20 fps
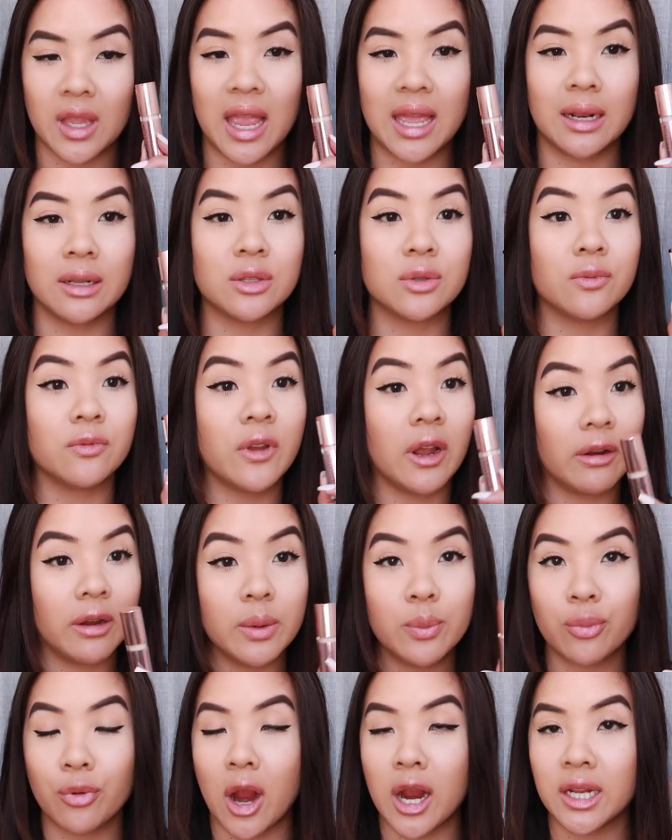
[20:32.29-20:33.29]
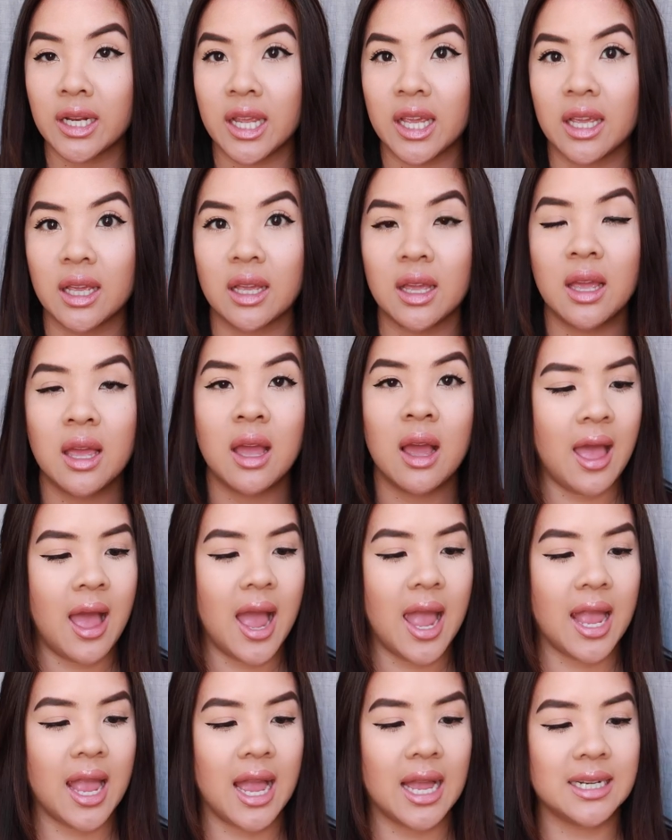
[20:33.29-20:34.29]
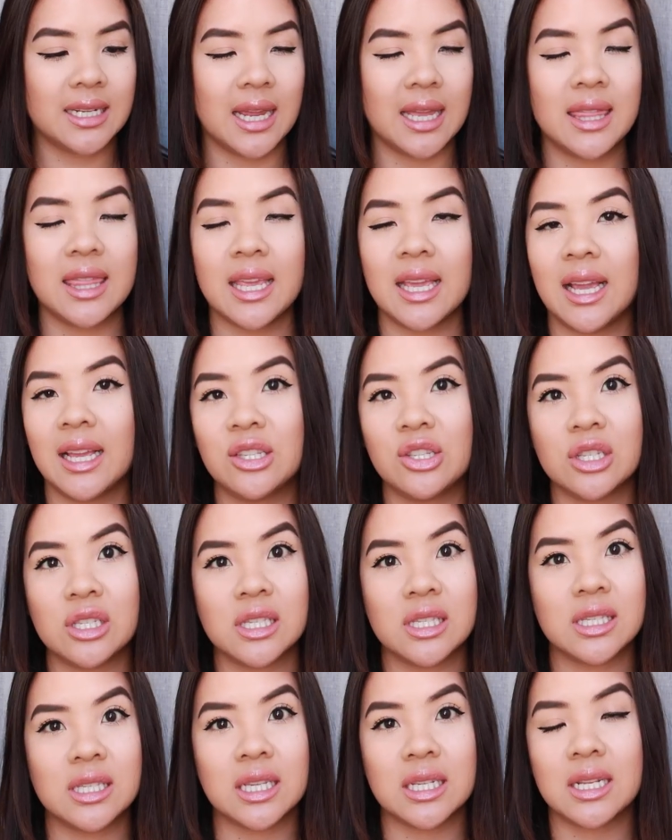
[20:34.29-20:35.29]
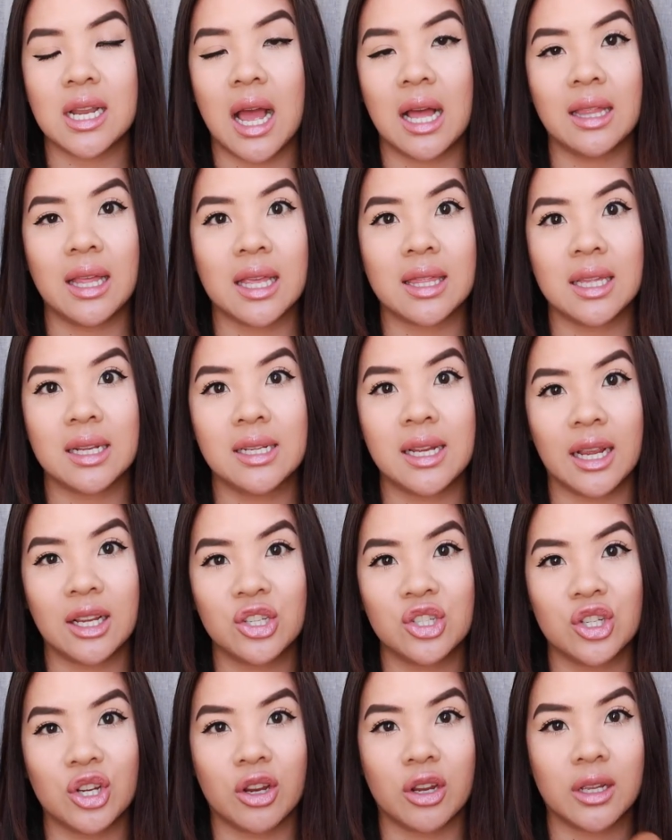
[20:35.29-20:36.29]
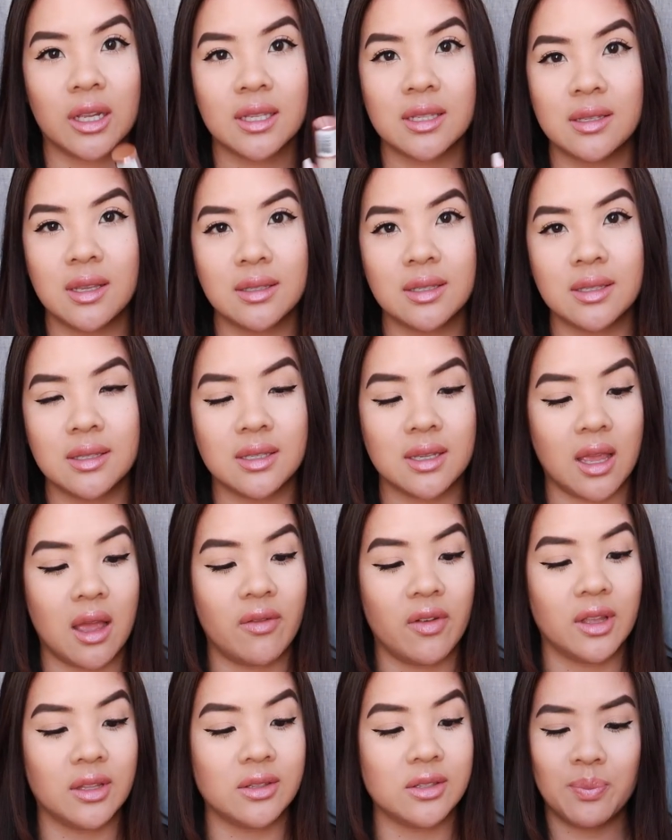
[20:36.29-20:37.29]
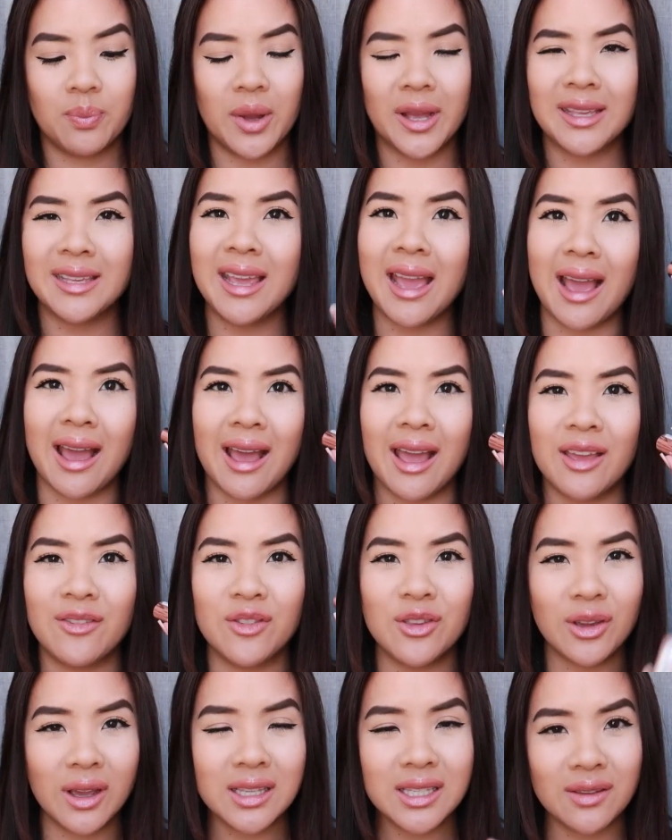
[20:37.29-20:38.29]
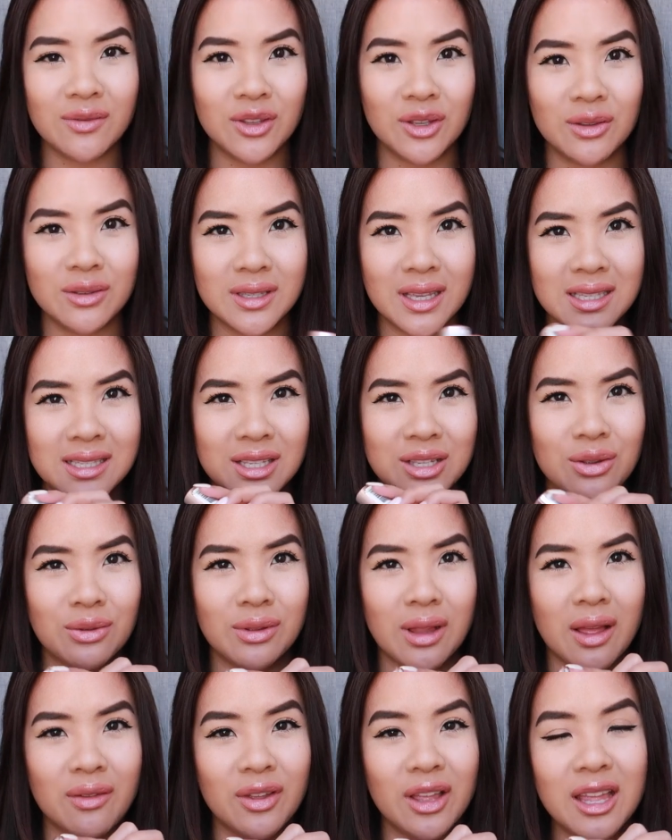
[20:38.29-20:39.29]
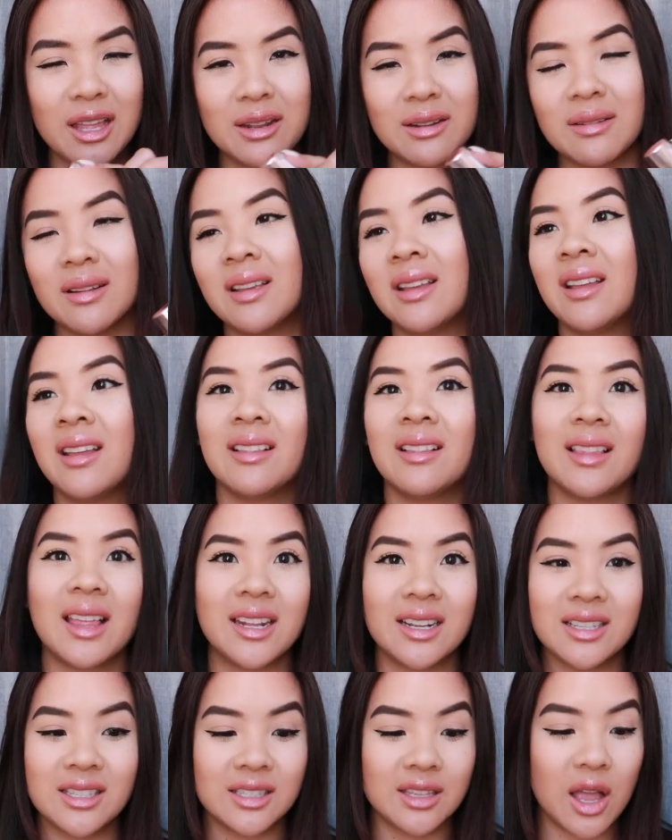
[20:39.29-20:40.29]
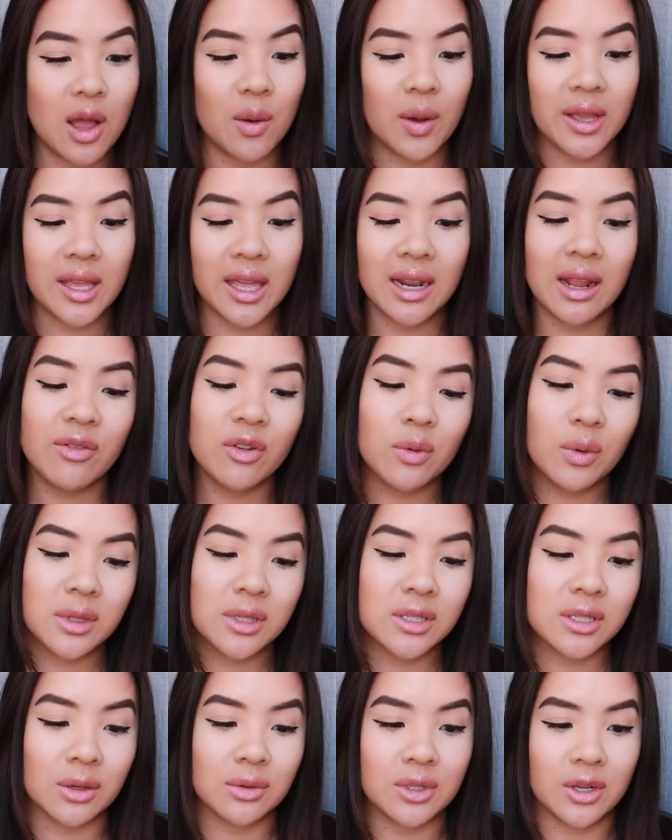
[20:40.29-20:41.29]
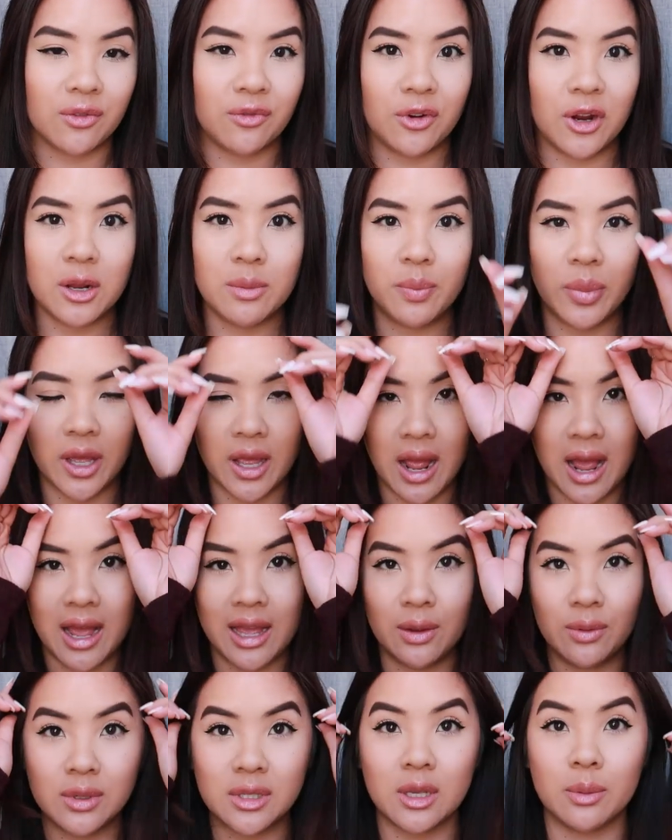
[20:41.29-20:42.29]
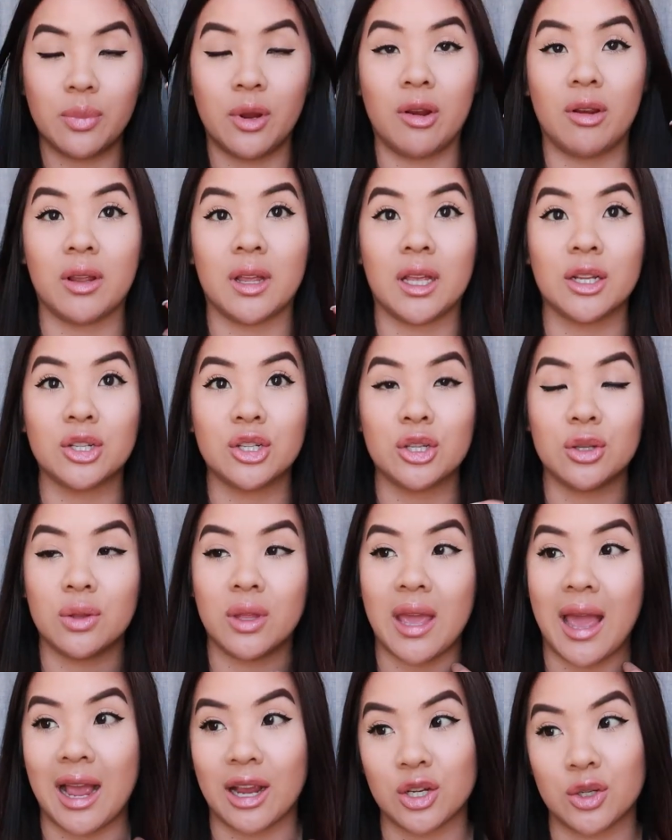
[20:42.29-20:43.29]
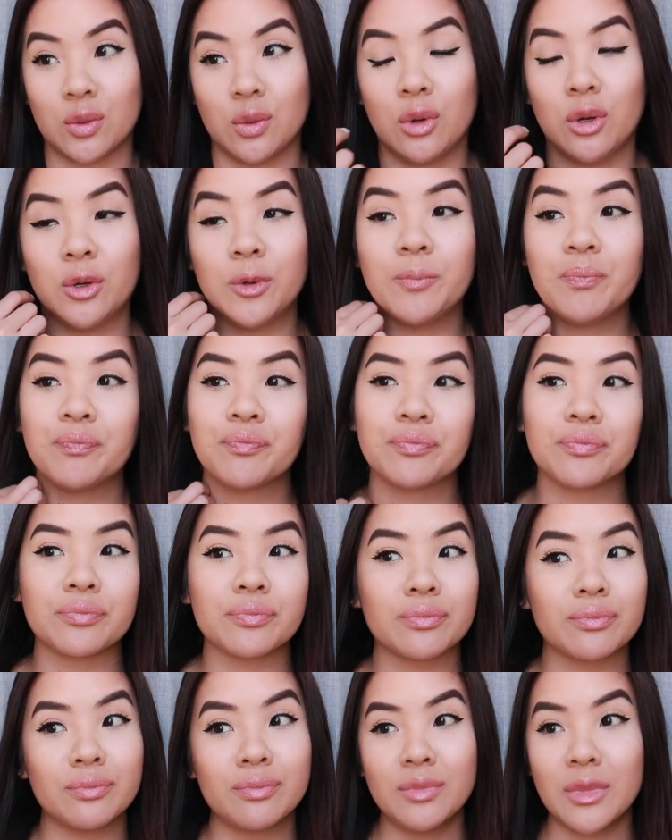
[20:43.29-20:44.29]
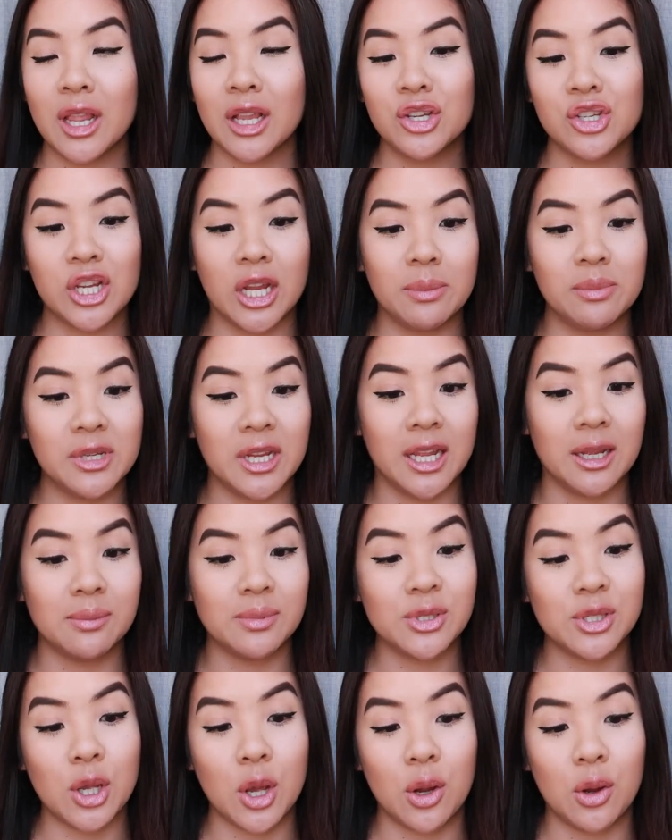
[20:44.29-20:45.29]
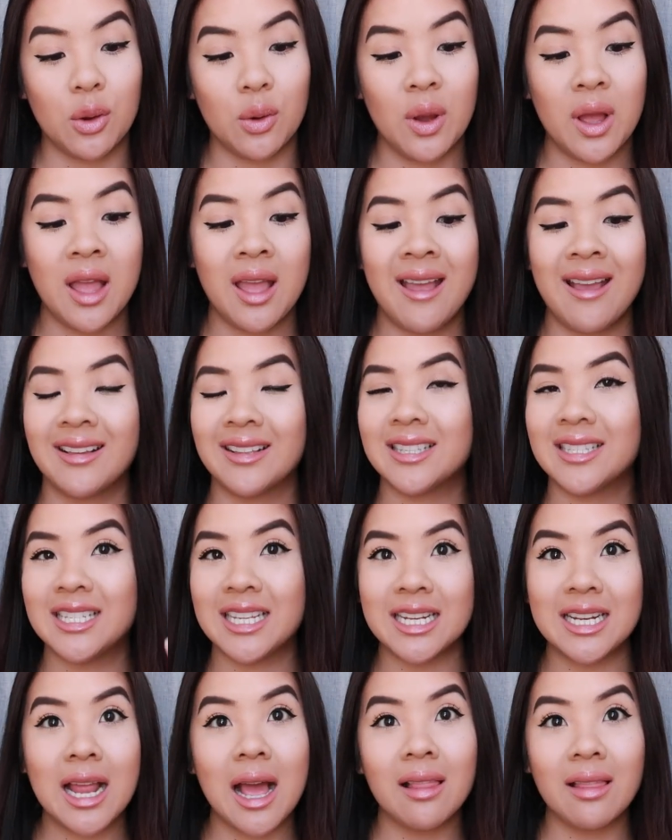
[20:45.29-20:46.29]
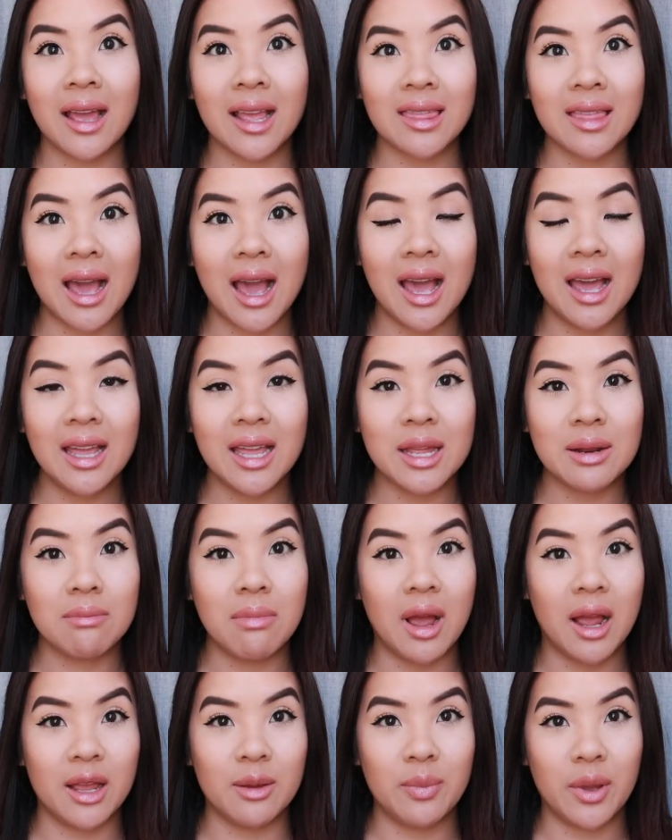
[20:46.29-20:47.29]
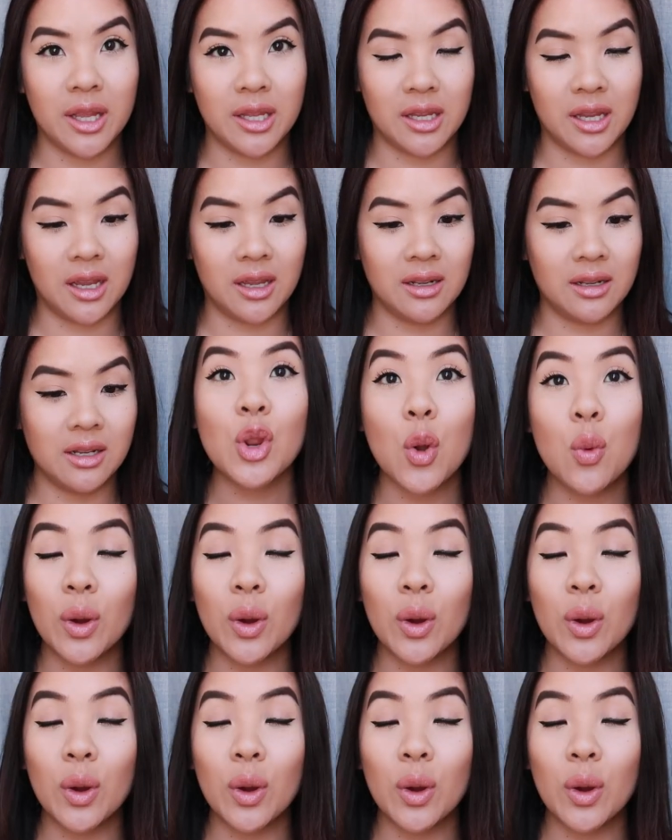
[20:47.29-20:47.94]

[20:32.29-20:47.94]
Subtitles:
And it's very brightening, and I think I just did not like the texture and consistency of it. But yeah, if you guys have used this and you love it, let us know. Again, everyone's so different, but I was comparing it to the actual Shape Tape, so did not like that in my opinion.